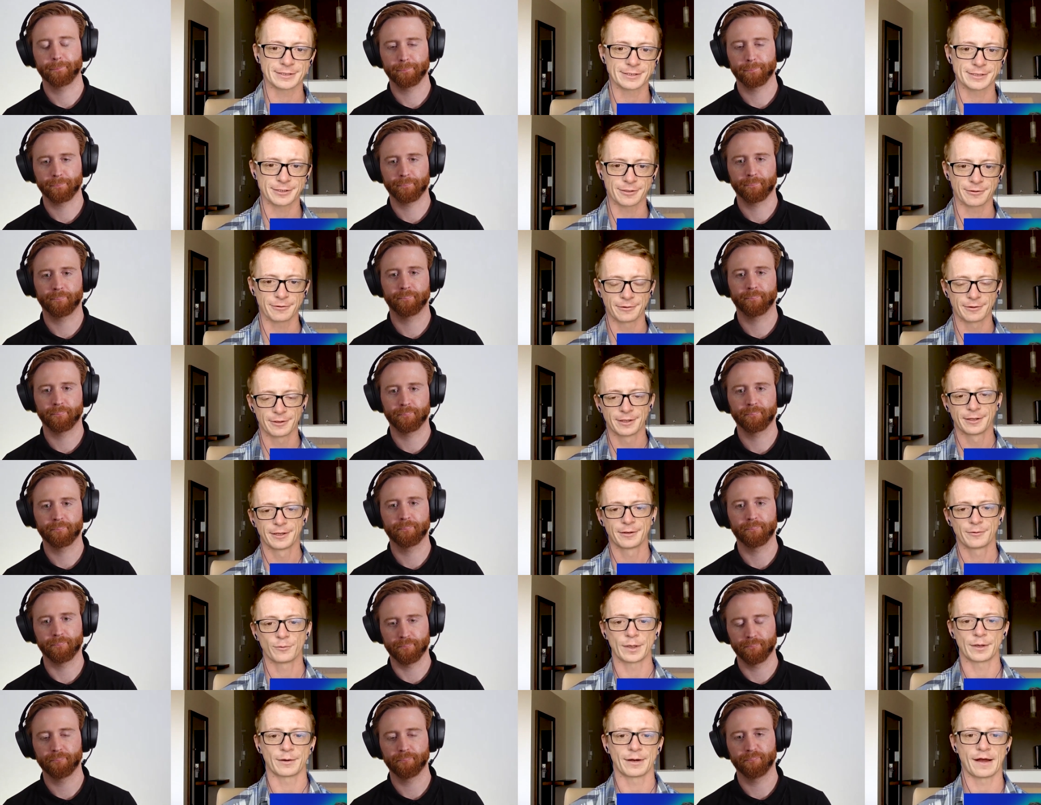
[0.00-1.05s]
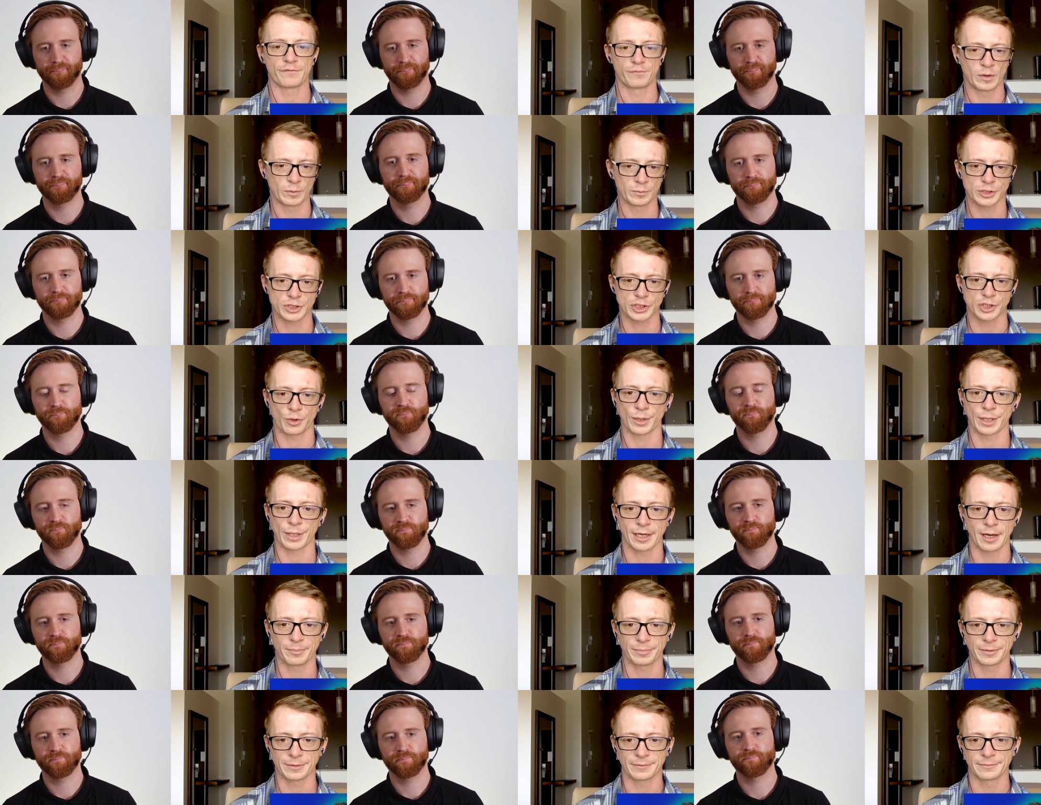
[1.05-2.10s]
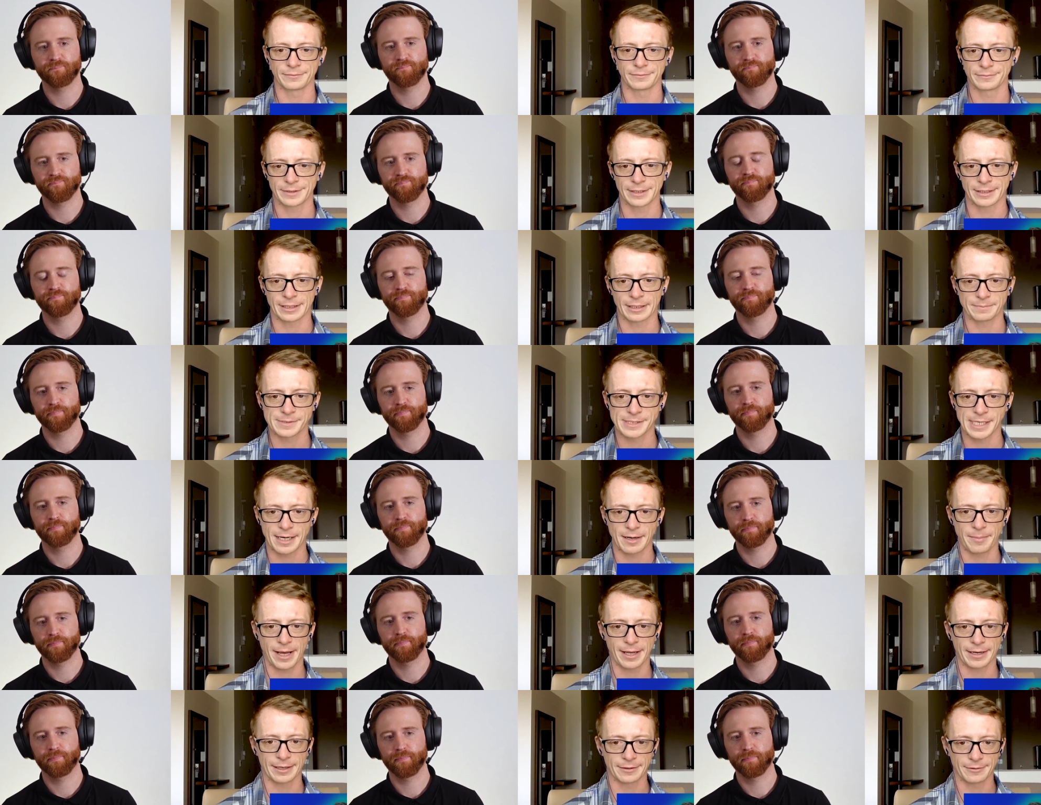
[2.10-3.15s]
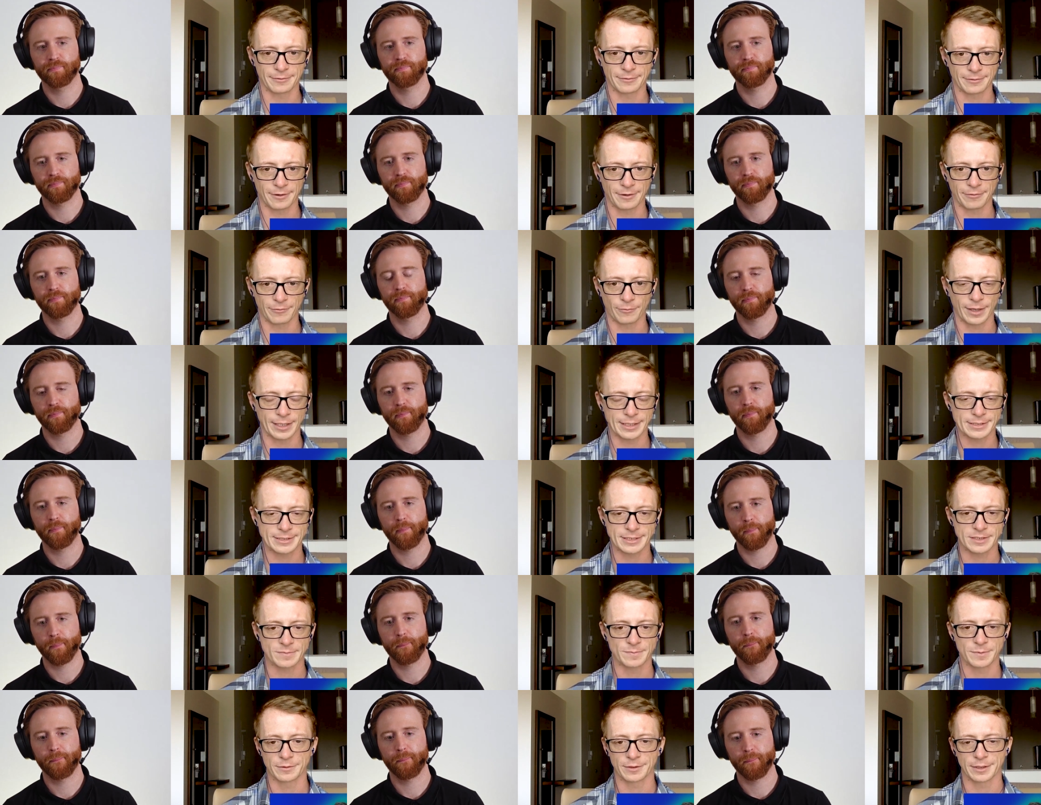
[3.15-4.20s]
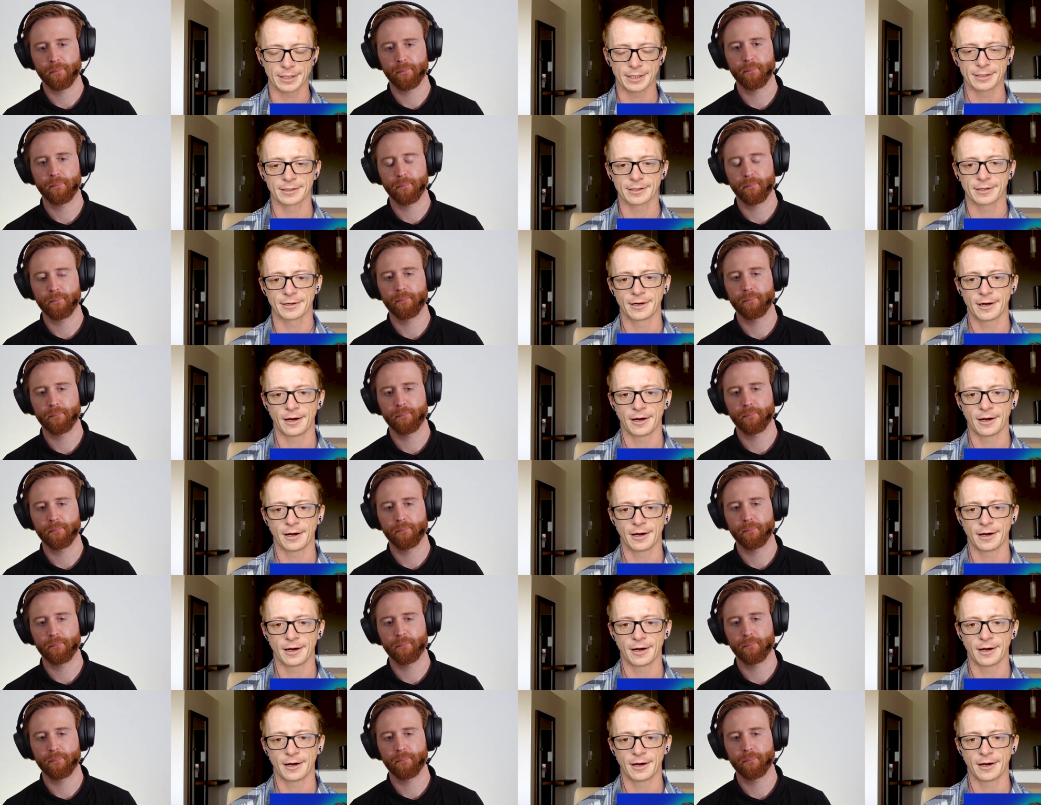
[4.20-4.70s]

Speaker 1: And so we don't have people showing up and getting upset about it or otherwise disputing it.